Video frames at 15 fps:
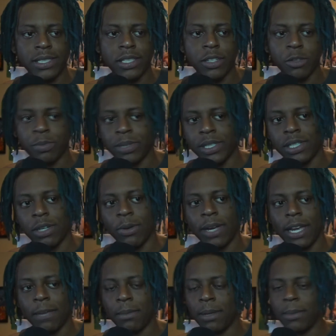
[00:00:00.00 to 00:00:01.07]
Though, please don't
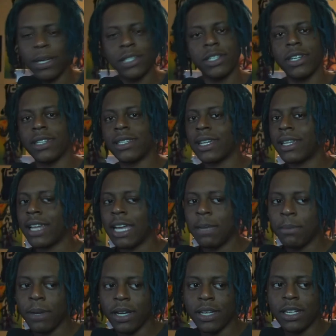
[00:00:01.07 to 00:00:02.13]
hate me. Make sure you hit that like
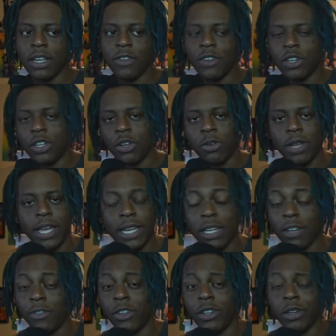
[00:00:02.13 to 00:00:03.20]
button if you do like, and
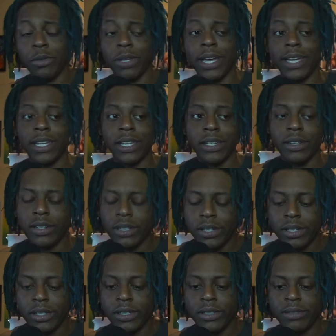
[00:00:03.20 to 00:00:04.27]
if you don't like it,
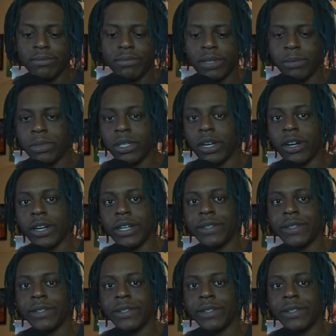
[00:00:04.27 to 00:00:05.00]
I'm sorry.